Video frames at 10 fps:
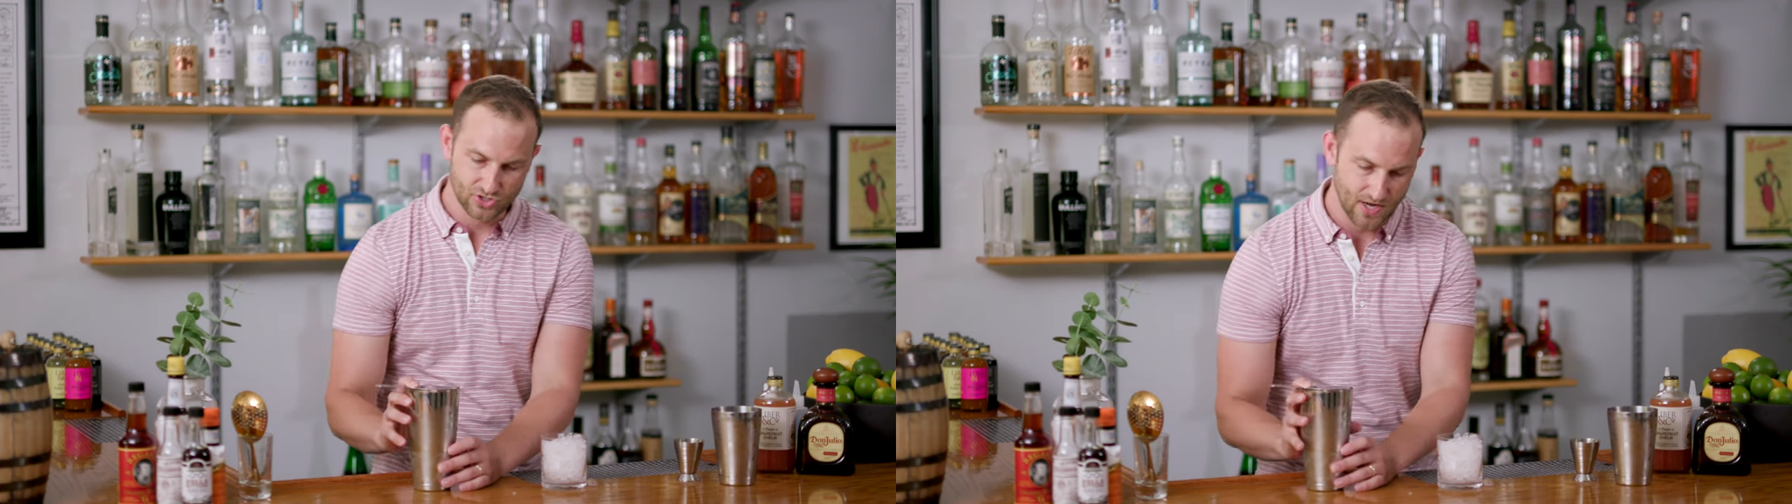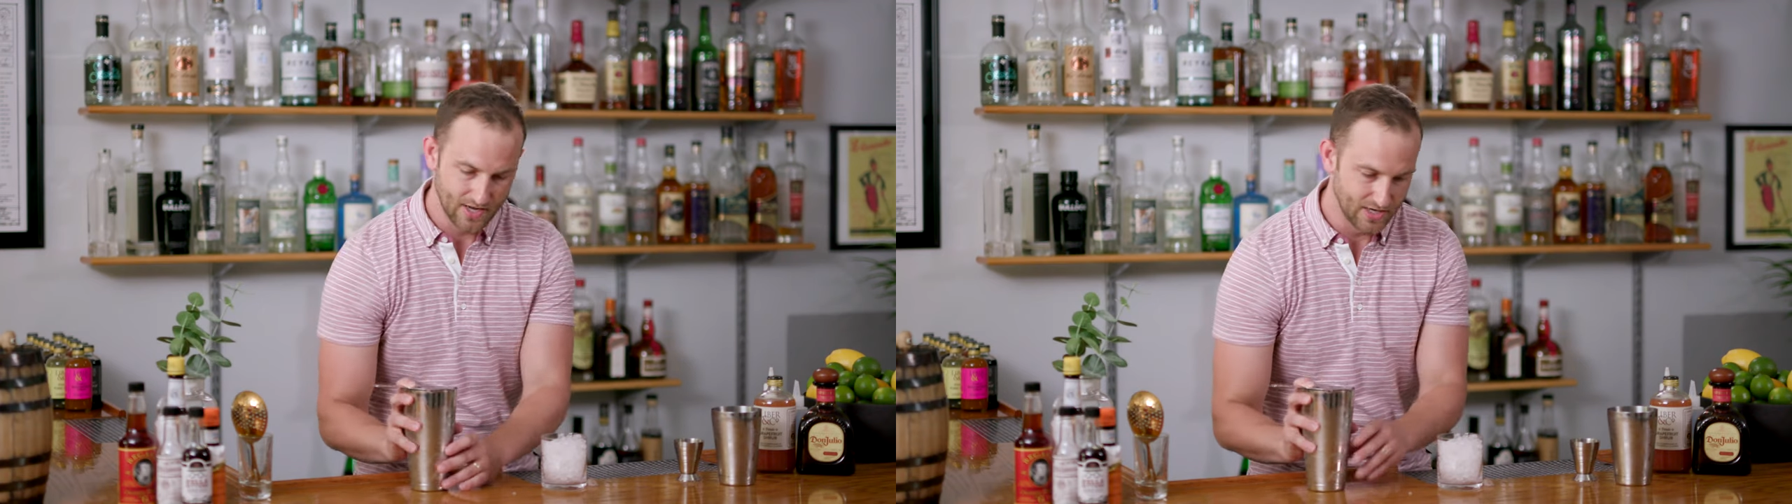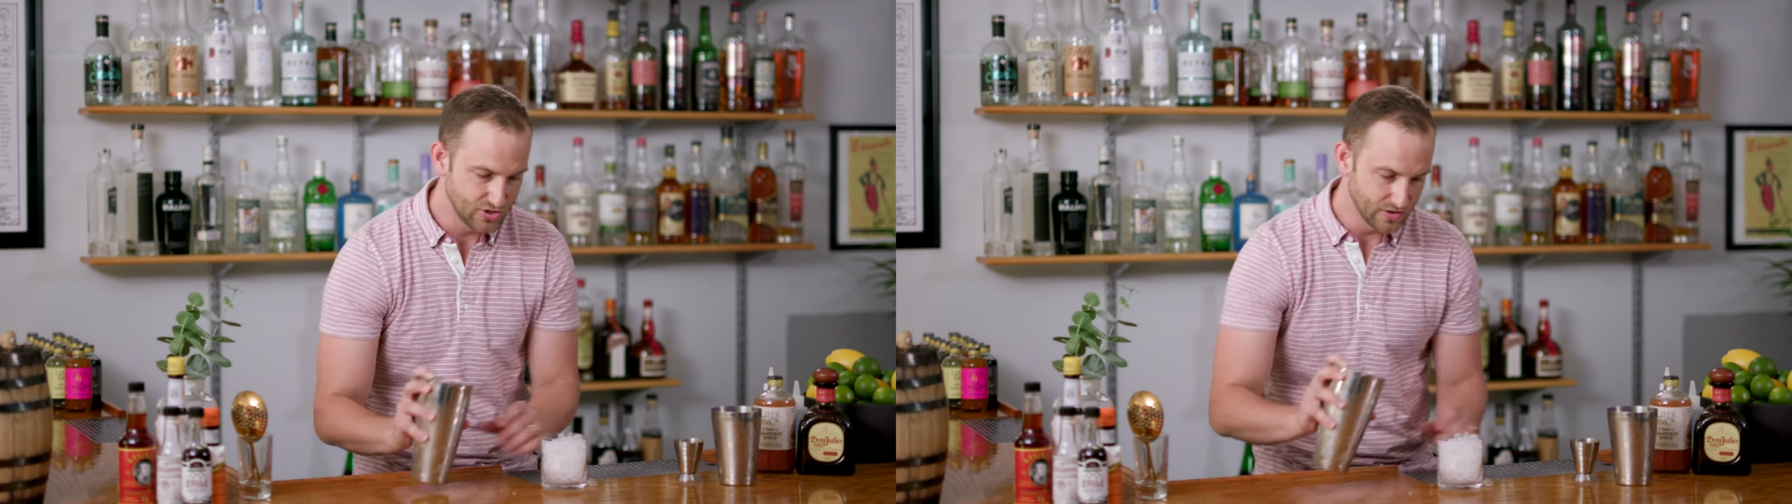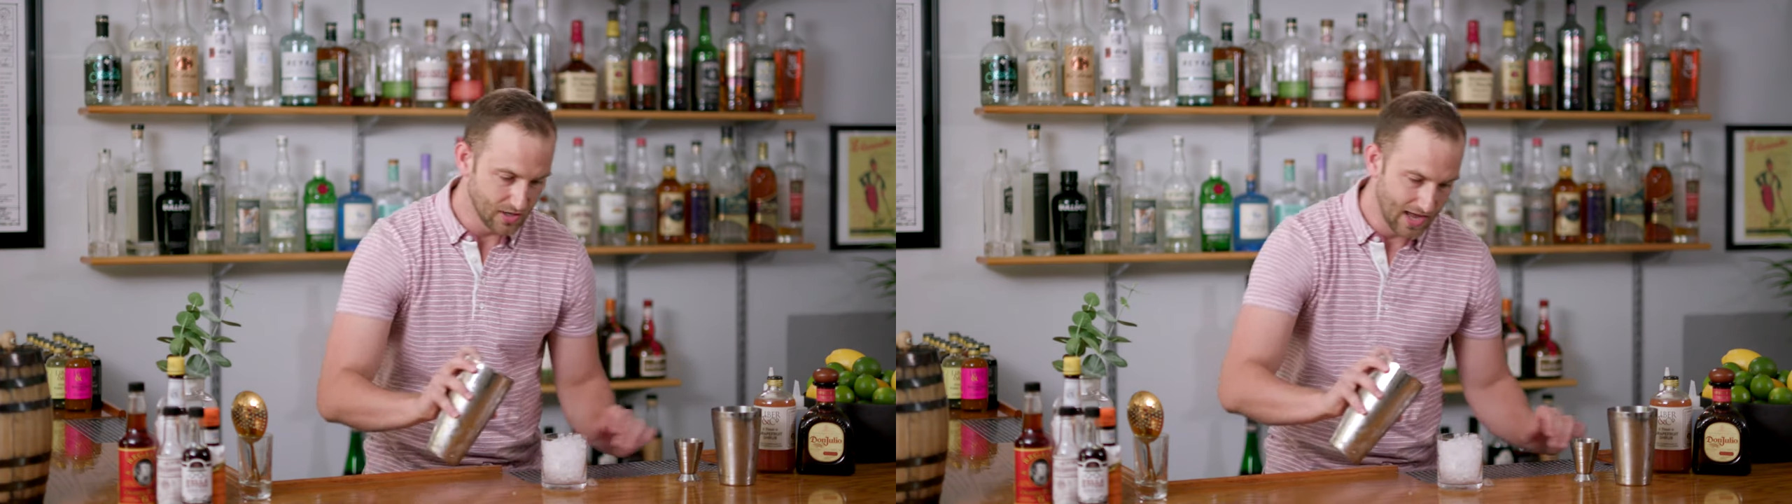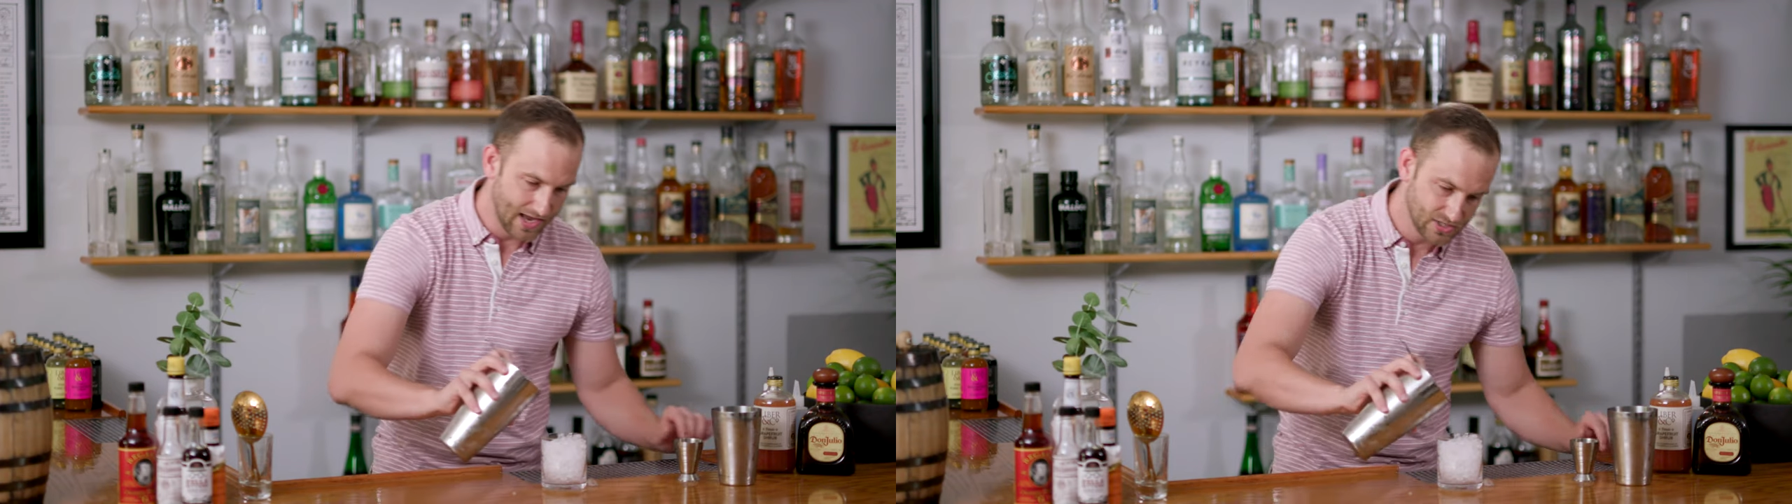straight into the
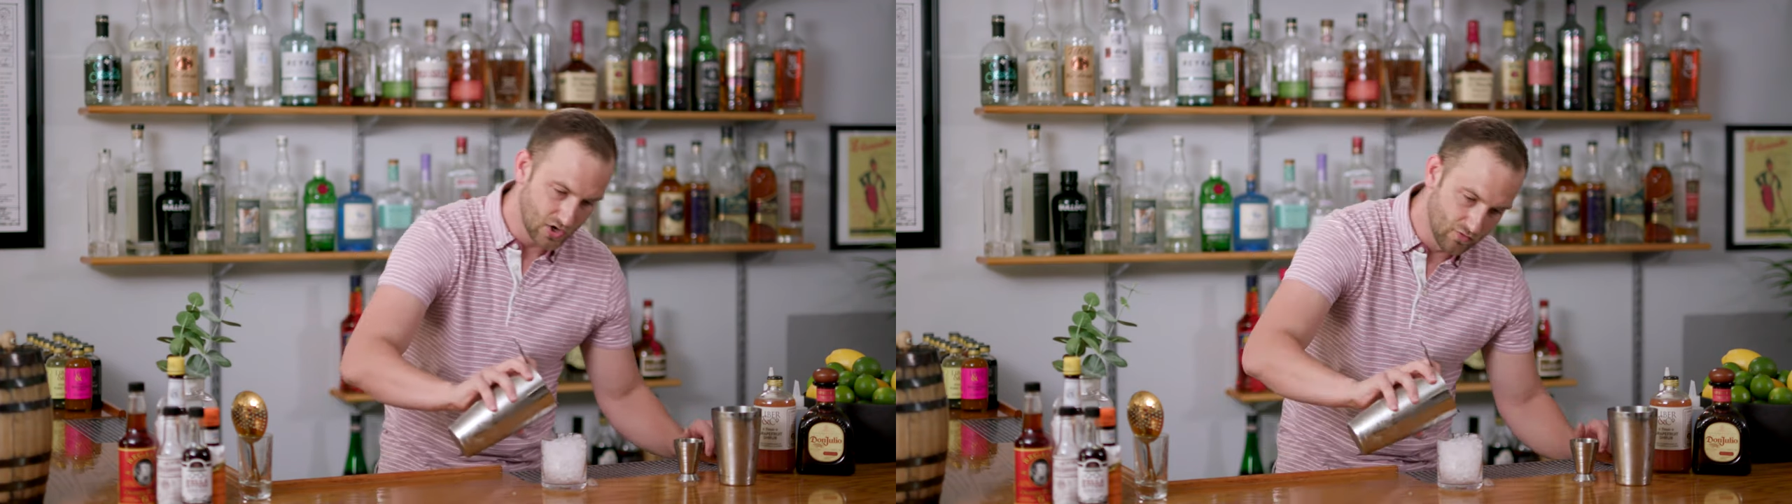glass